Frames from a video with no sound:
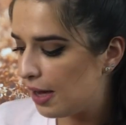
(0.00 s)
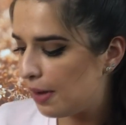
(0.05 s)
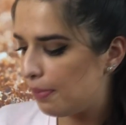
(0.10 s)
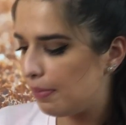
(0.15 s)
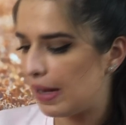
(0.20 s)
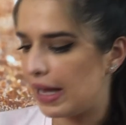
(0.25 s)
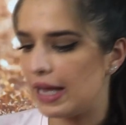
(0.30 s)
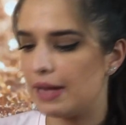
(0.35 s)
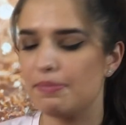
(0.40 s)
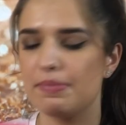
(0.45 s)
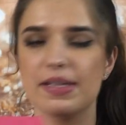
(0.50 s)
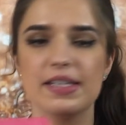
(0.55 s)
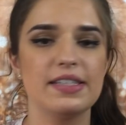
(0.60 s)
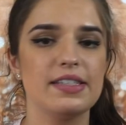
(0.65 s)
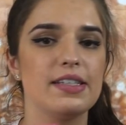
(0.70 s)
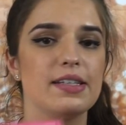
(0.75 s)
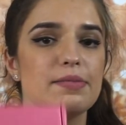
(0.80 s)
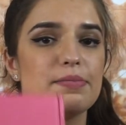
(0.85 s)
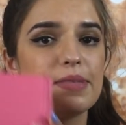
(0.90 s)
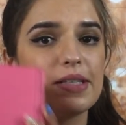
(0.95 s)
my
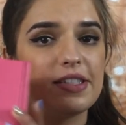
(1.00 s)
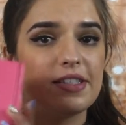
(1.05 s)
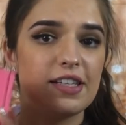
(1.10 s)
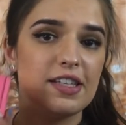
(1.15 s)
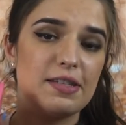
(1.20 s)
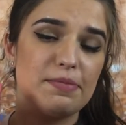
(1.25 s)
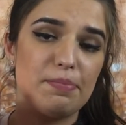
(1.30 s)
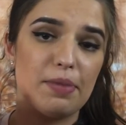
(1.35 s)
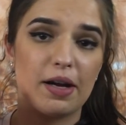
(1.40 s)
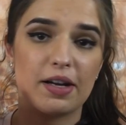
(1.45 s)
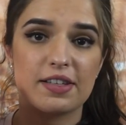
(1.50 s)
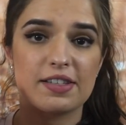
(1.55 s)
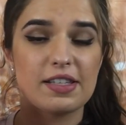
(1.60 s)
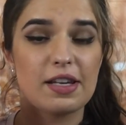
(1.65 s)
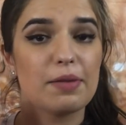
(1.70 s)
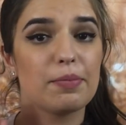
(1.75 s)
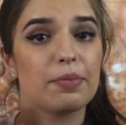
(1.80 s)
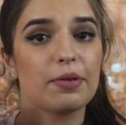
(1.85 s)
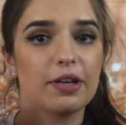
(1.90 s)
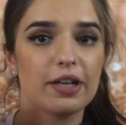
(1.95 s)
Miss to Mrs. box
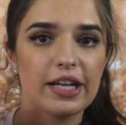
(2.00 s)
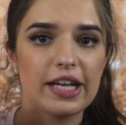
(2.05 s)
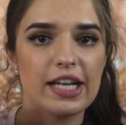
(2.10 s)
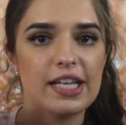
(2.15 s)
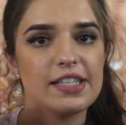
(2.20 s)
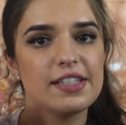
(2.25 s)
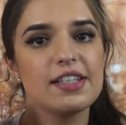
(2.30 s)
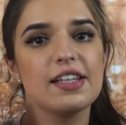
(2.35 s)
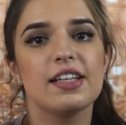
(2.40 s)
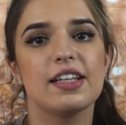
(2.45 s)
number 8.